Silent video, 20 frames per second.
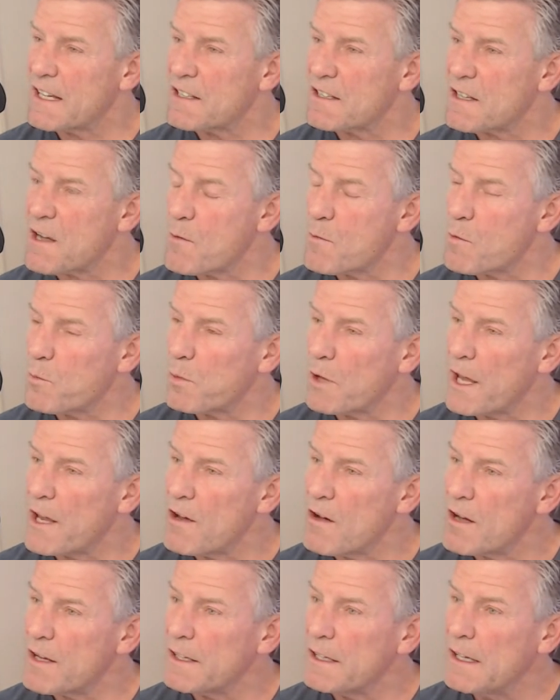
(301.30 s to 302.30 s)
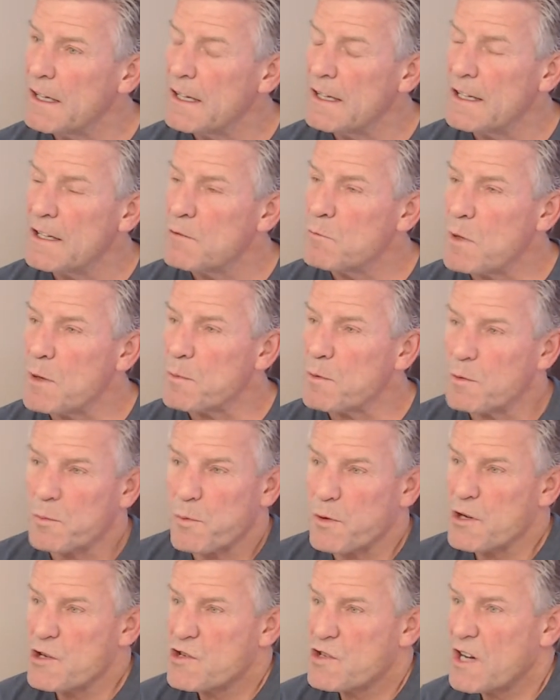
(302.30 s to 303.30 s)
like to come and play on. People
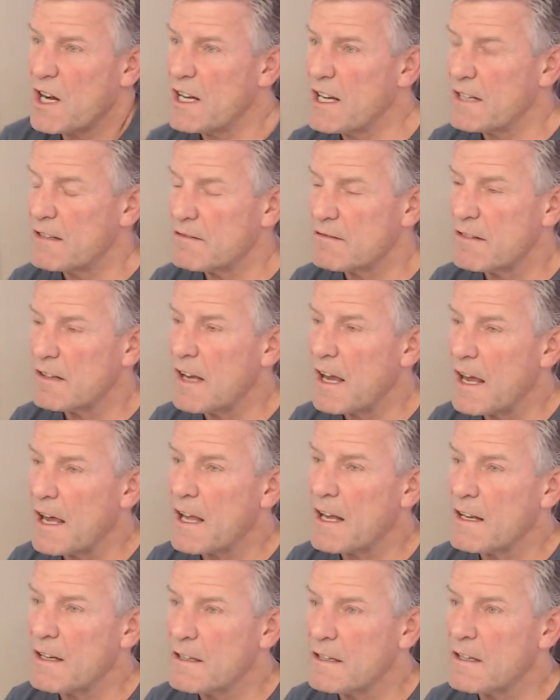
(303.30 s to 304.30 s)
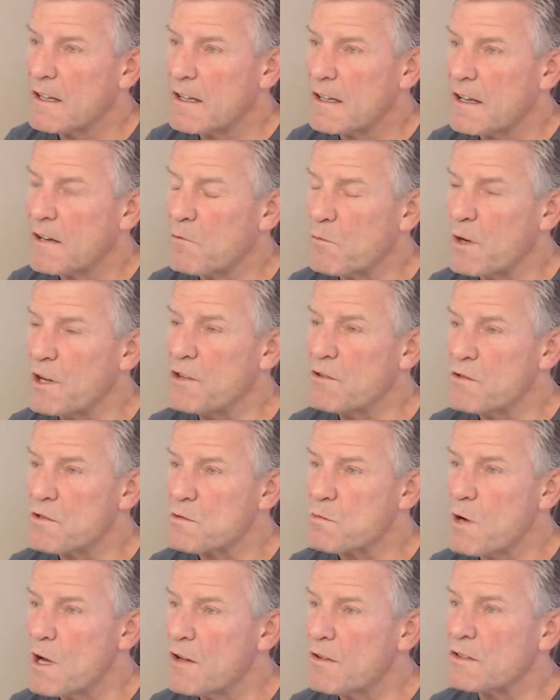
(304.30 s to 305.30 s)
appreciate it, and we do
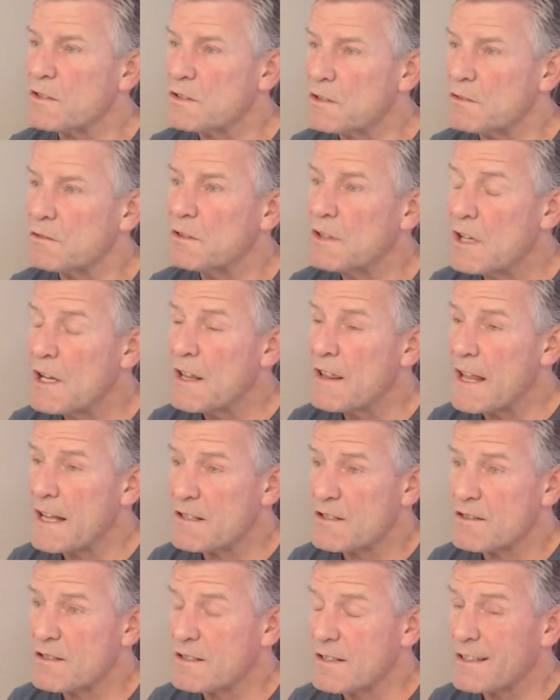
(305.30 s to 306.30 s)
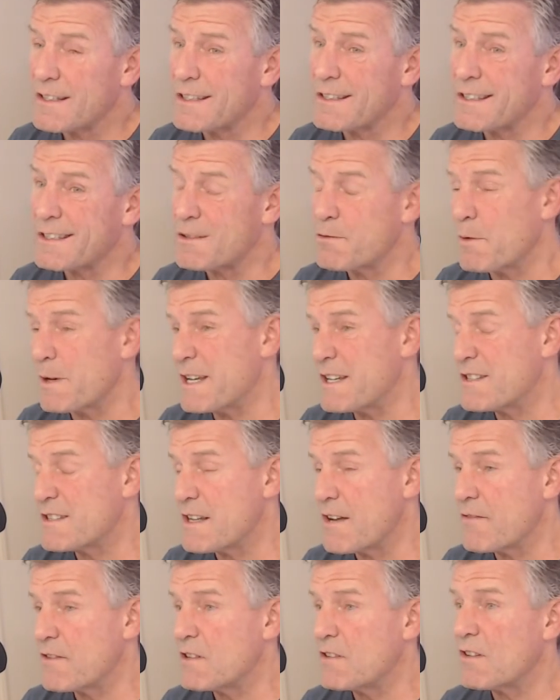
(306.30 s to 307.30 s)
as well. So that's the
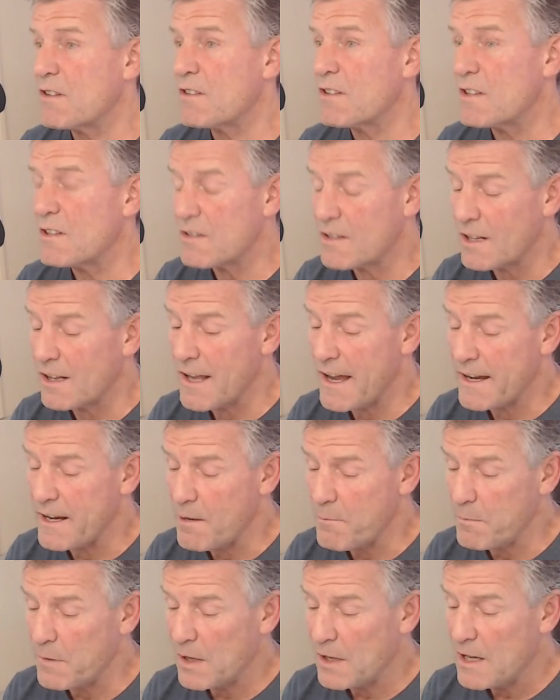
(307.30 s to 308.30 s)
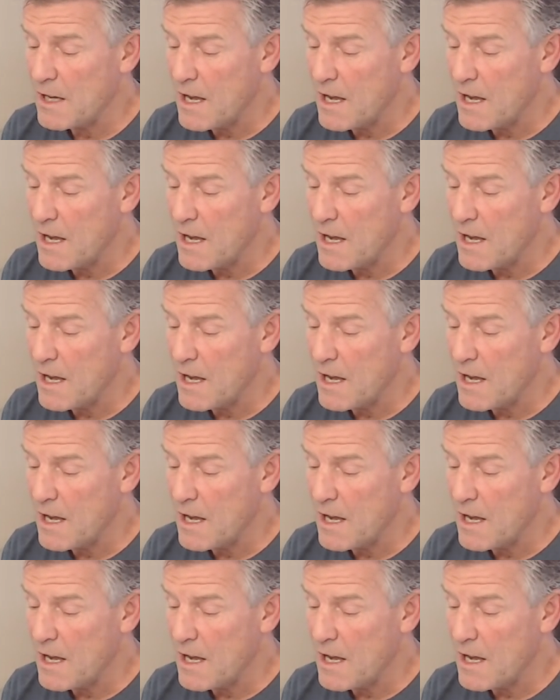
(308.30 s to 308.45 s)
27th, the lineup.